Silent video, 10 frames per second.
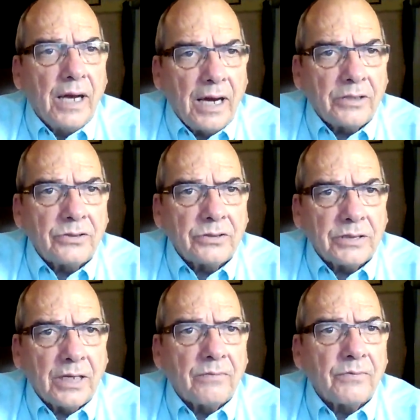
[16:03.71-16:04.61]
Ask
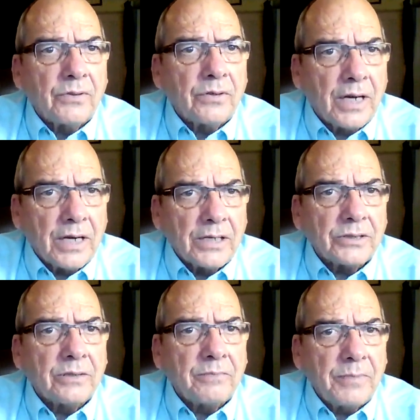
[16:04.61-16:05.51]
yourself for your
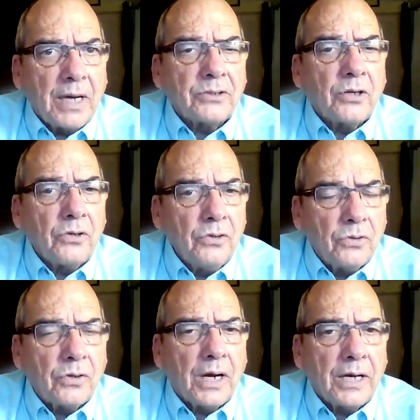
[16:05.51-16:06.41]
highest and best.
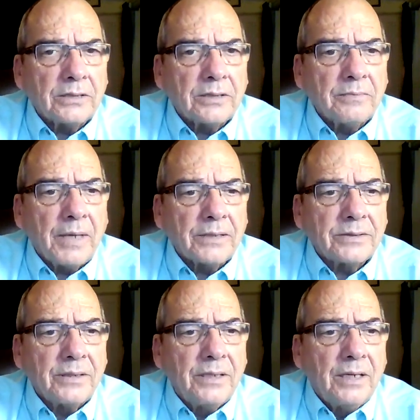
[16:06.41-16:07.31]
Your highest and
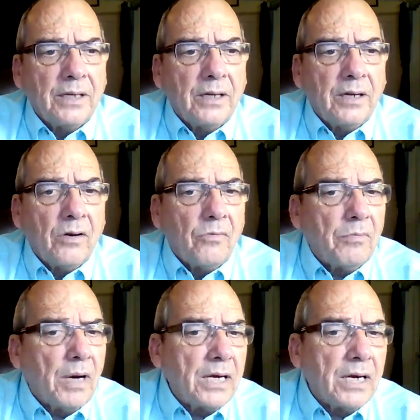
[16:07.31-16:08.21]
best.
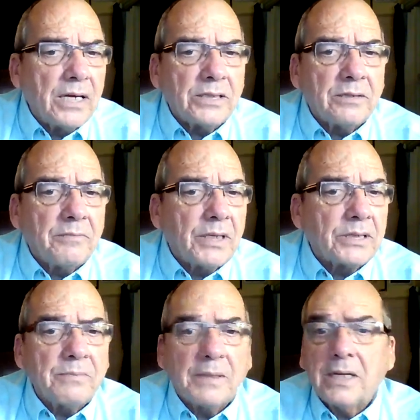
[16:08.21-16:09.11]
My highest and
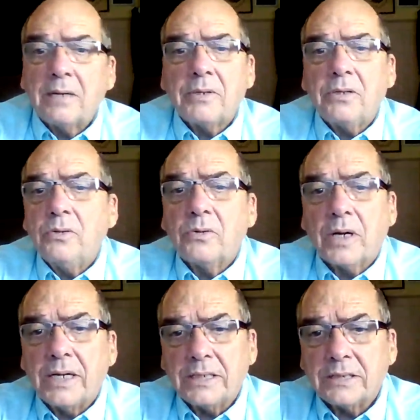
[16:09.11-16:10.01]
best might not be
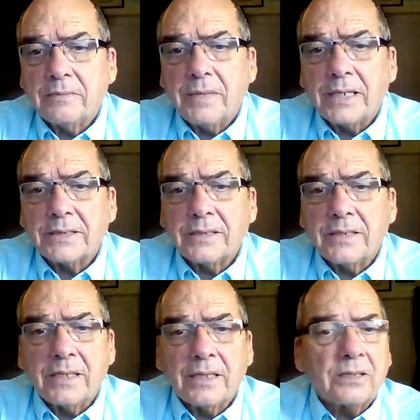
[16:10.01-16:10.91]
your highest and best.
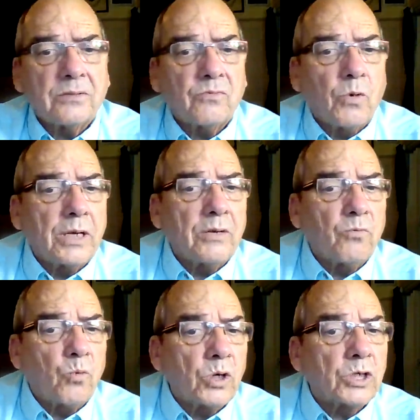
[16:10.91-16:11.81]
It is what
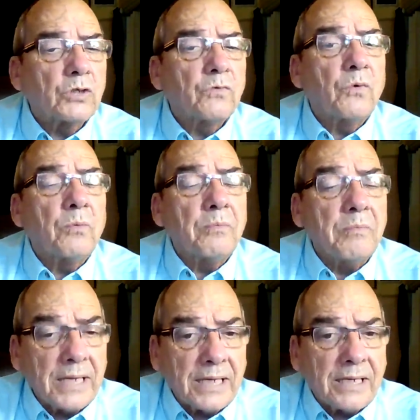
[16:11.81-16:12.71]
works for
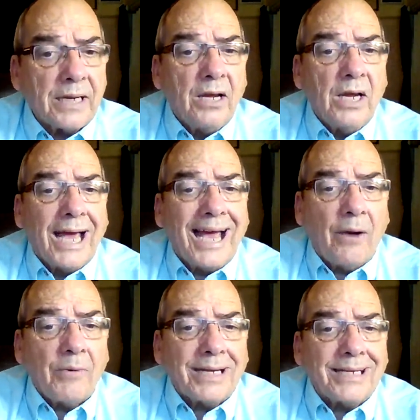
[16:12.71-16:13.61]
me,
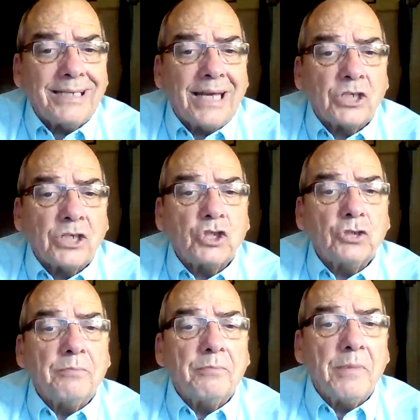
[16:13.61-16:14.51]
how it connects
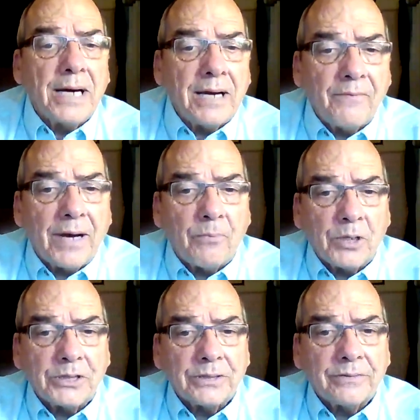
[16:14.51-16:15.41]
to my
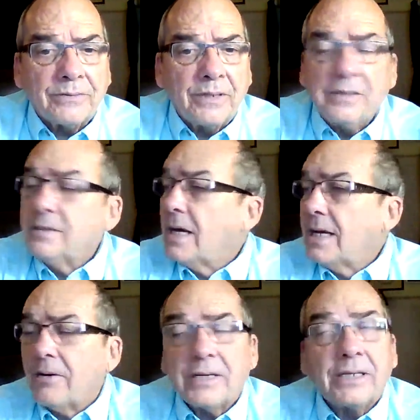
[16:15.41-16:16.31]
vibration,
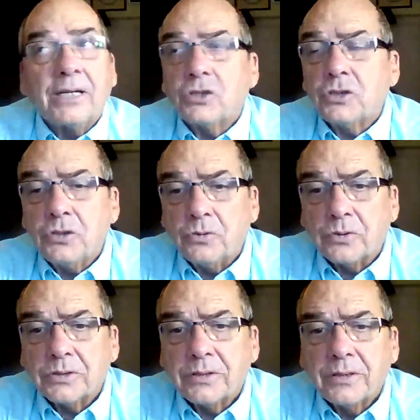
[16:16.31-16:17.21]
not how it connects to
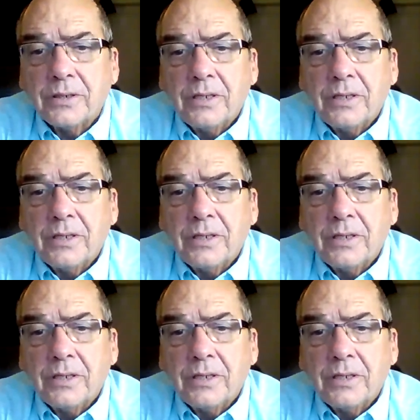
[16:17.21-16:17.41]
yours.